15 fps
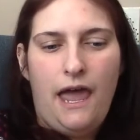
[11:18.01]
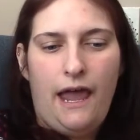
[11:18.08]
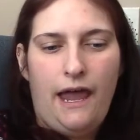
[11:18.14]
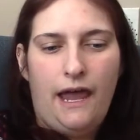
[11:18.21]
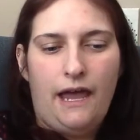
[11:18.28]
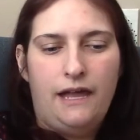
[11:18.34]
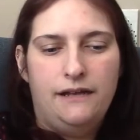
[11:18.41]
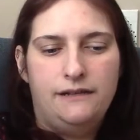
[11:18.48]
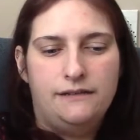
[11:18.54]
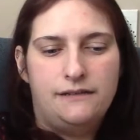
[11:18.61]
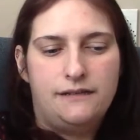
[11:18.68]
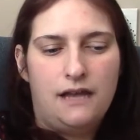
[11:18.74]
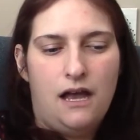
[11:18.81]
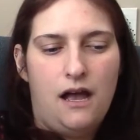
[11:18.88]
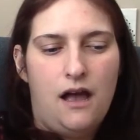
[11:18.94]

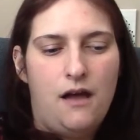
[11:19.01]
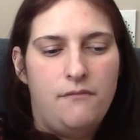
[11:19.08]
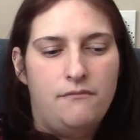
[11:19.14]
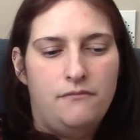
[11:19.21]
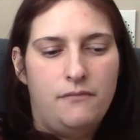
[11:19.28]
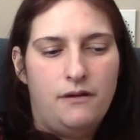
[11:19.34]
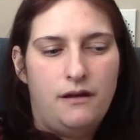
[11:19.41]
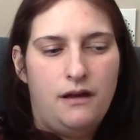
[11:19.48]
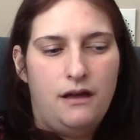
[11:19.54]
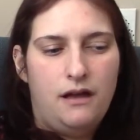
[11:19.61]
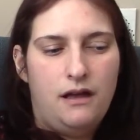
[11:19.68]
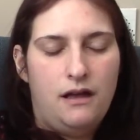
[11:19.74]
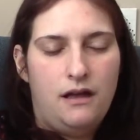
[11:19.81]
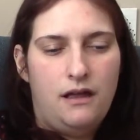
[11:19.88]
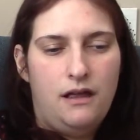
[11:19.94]
And
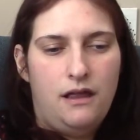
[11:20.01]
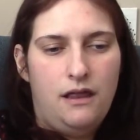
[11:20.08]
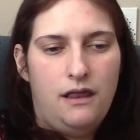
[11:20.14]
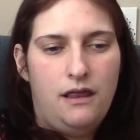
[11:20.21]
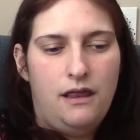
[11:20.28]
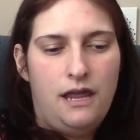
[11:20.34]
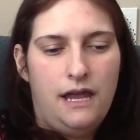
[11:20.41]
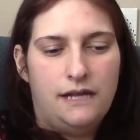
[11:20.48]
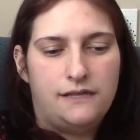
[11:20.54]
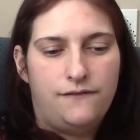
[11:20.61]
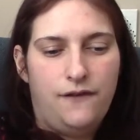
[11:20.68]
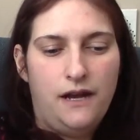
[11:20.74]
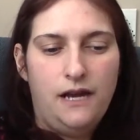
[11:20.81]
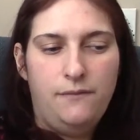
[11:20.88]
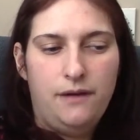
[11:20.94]
it's
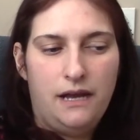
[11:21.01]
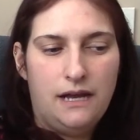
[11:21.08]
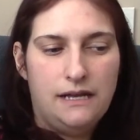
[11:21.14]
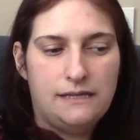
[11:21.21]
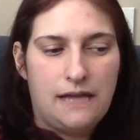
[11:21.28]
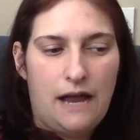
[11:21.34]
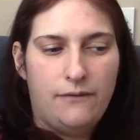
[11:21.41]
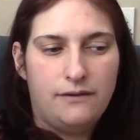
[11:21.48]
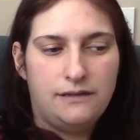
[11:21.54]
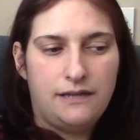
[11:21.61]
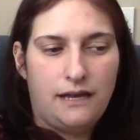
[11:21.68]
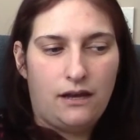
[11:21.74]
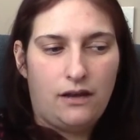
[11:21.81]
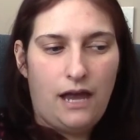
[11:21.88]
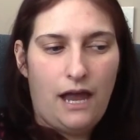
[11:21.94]
funny because I was
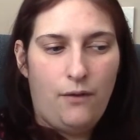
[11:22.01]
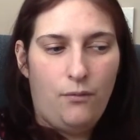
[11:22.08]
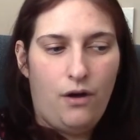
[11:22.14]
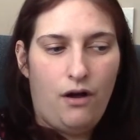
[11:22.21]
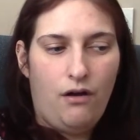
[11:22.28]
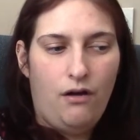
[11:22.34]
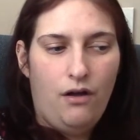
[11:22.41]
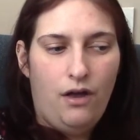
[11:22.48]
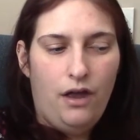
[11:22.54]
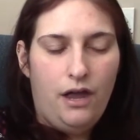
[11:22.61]
like, okay, well,